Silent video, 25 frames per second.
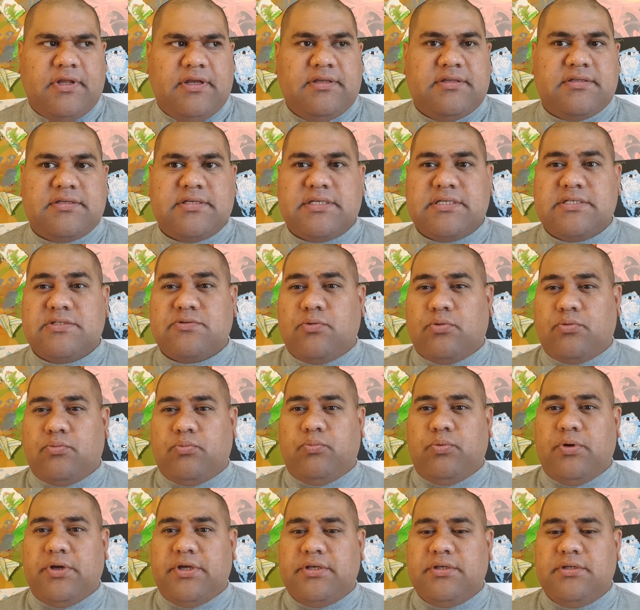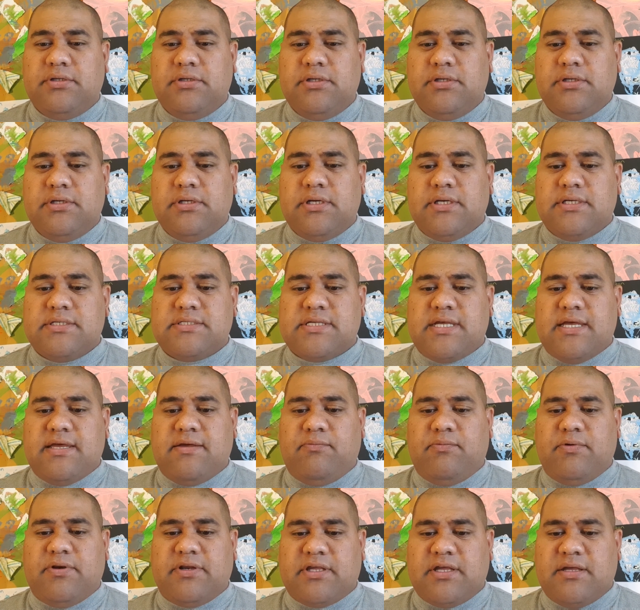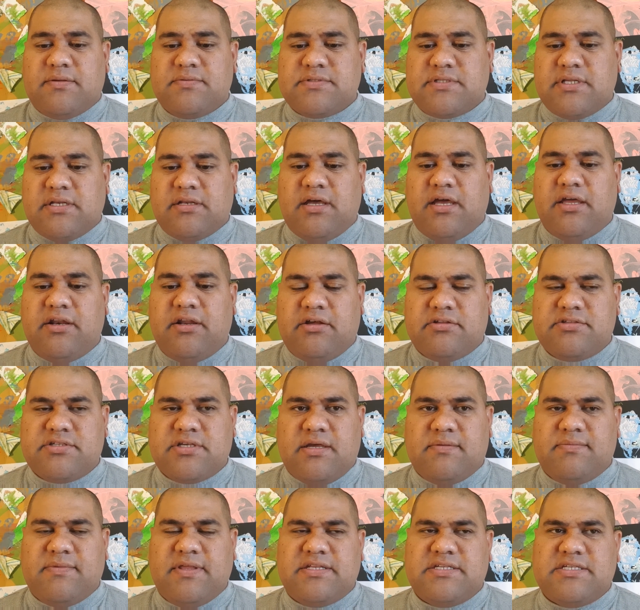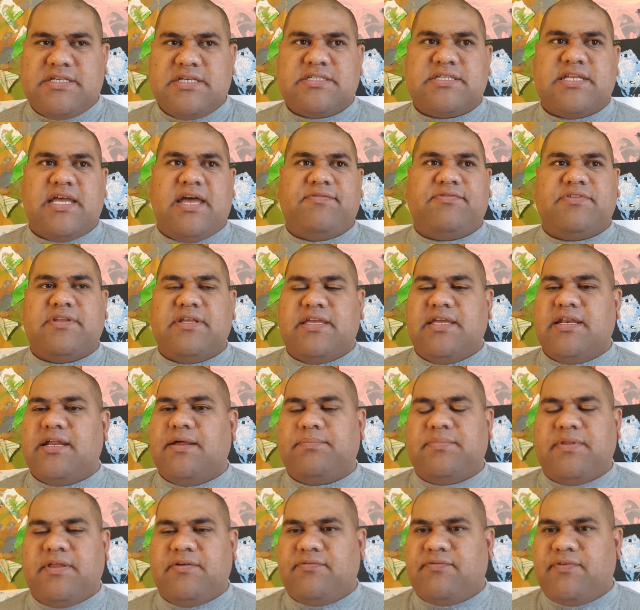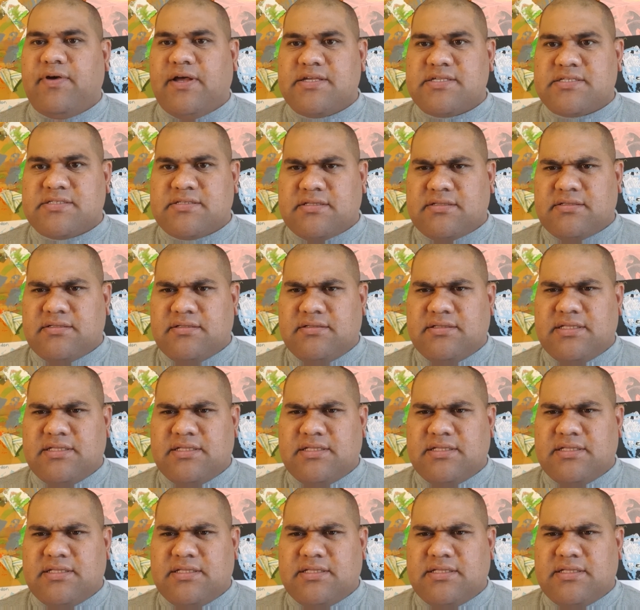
Kings would win. Is that when it comes to line-out time, they just have to get up there faster.